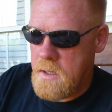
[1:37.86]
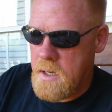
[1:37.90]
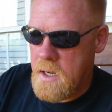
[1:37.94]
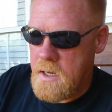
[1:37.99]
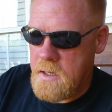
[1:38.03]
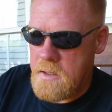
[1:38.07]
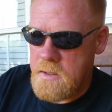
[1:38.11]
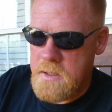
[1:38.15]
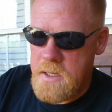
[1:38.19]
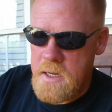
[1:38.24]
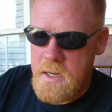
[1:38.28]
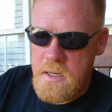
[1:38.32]

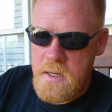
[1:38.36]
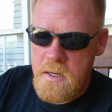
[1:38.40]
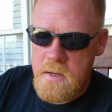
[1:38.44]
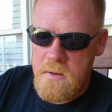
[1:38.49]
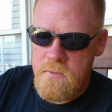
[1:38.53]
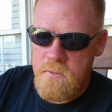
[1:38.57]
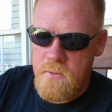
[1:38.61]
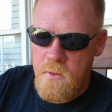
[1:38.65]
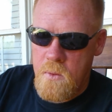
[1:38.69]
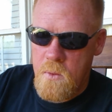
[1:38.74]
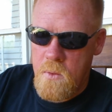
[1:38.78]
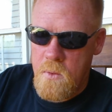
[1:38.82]
And DD
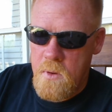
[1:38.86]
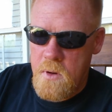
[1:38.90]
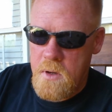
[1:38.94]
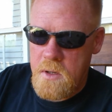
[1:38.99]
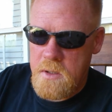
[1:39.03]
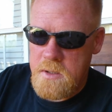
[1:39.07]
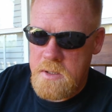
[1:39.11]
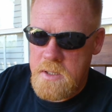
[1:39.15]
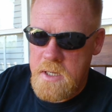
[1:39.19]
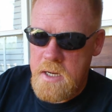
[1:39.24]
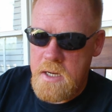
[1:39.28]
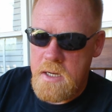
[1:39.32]

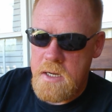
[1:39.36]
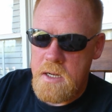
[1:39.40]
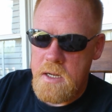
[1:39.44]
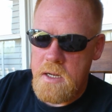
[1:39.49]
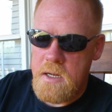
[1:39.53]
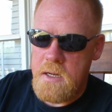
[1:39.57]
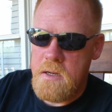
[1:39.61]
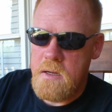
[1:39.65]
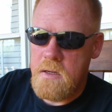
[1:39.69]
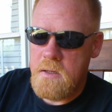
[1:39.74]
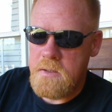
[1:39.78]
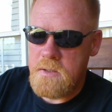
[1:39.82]

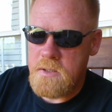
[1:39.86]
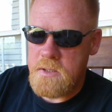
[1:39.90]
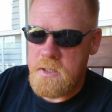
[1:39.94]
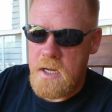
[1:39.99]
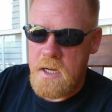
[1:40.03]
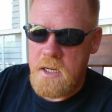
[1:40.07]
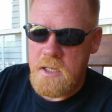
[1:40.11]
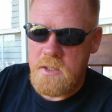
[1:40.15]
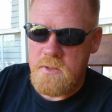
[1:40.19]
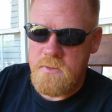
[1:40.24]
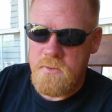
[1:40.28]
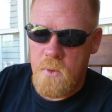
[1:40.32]

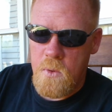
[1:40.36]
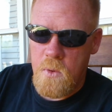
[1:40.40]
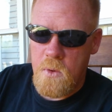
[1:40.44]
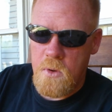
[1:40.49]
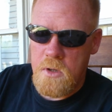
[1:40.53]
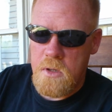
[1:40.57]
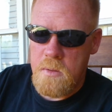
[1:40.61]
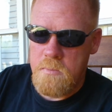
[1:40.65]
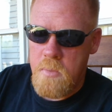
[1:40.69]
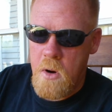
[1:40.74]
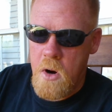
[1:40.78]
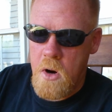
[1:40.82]
stands for
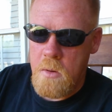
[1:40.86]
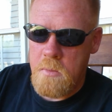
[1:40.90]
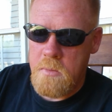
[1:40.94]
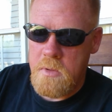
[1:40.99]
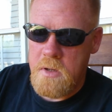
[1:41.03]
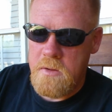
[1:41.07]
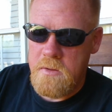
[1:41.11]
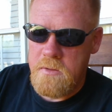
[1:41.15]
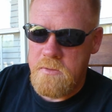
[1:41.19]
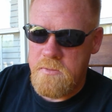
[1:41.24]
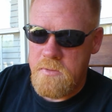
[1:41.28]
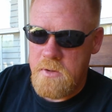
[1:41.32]

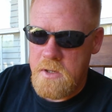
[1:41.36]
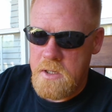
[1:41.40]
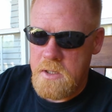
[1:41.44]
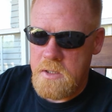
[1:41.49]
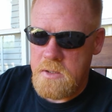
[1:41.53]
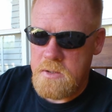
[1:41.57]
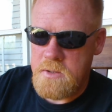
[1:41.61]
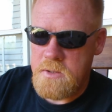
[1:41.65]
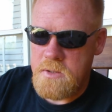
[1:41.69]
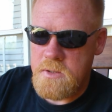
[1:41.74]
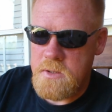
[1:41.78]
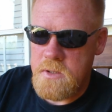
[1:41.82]
Department of
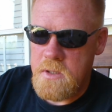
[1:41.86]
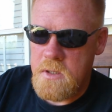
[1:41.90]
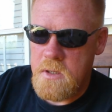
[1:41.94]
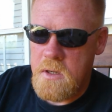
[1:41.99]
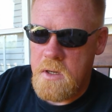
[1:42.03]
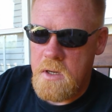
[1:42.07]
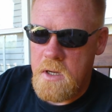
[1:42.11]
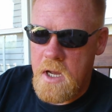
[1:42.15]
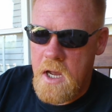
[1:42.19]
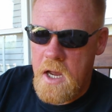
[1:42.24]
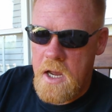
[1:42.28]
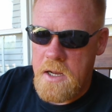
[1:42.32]
Defense,
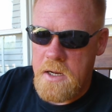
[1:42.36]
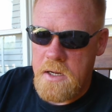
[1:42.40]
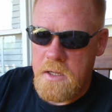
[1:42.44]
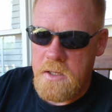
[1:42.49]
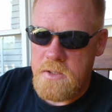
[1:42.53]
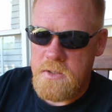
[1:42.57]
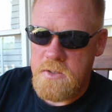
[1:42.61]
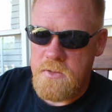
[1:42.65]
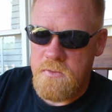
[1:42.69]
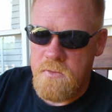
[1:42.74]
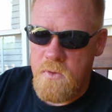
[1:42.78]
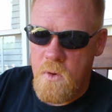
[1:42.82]
and
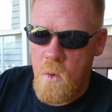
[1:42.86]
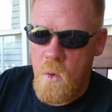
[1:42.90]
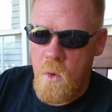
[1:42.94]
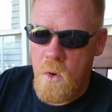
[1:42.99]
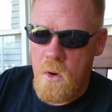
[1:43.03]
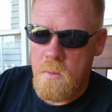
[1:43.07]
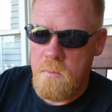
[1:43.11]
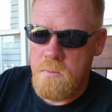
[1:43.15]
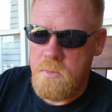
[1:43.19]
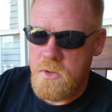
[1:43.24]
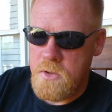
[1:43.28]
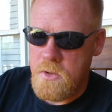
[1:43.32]
it's
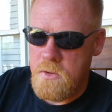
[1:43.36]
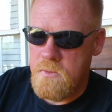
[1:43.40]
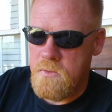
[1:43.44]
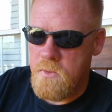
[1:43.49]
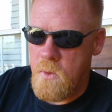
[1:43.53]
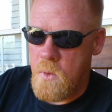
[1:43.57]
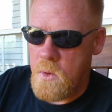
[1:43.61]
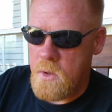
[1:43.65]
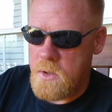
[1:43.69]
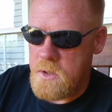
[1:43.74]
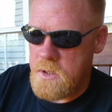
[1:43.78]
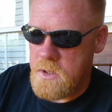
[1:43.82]
Form
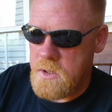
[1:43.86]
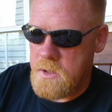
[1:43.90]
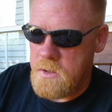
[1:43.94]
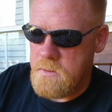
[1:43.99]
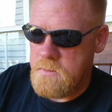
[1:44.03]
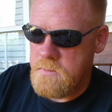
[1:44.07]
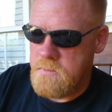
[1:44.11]
214.